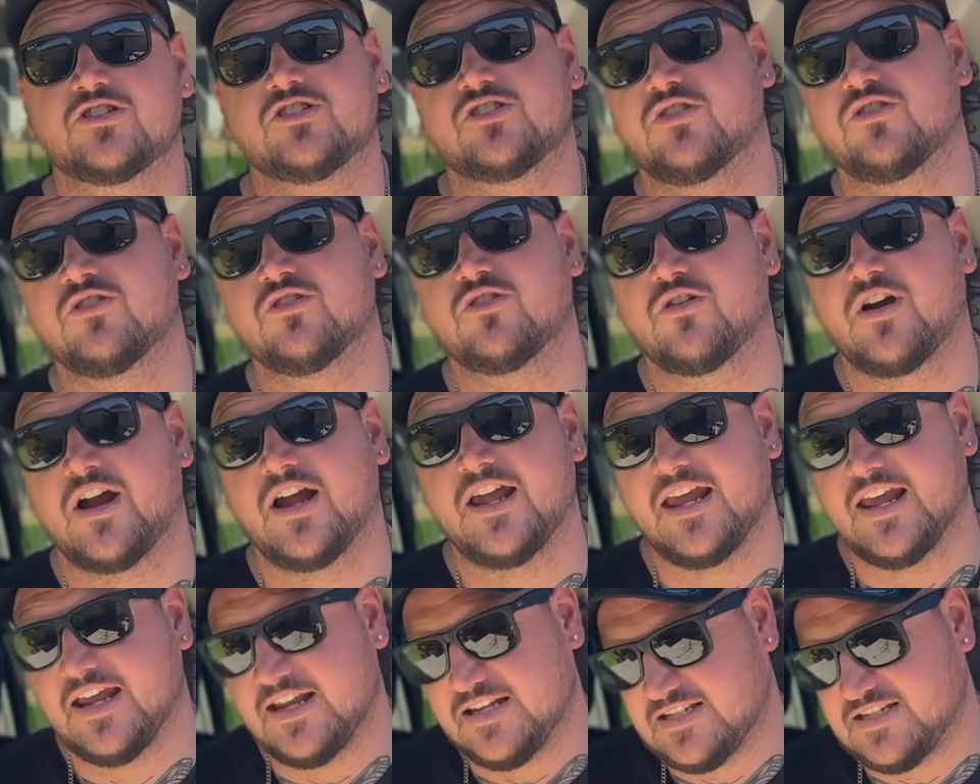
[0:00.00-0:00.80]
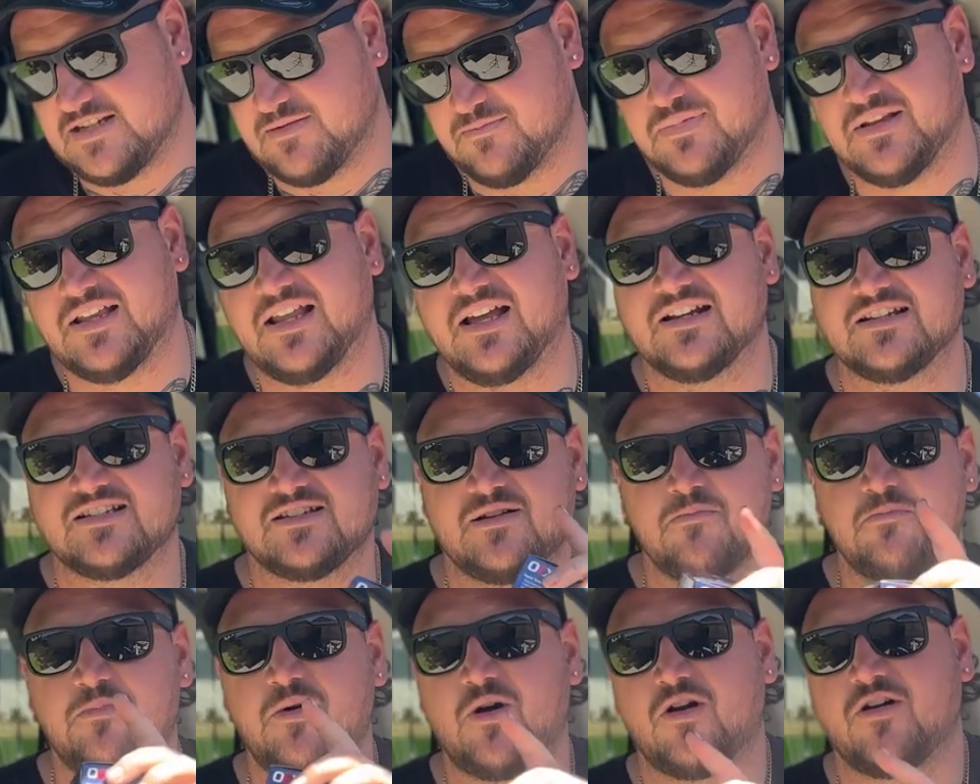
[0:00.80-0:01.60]
two grey Anderson plugs.
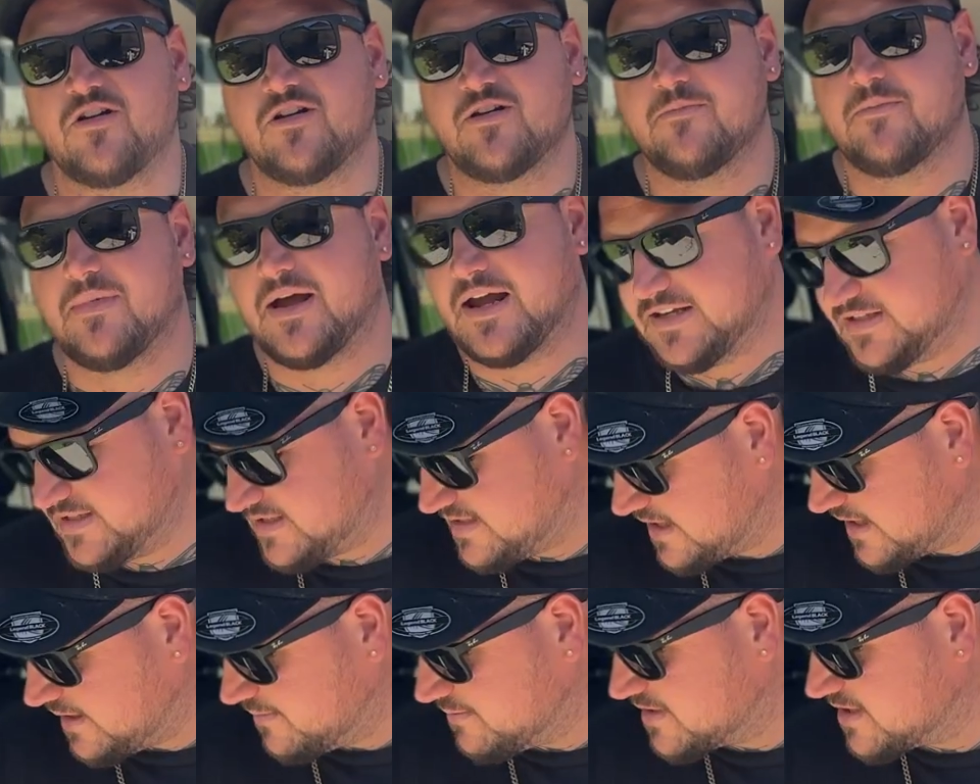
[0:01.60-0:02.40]
I'm borrowing a mate's um,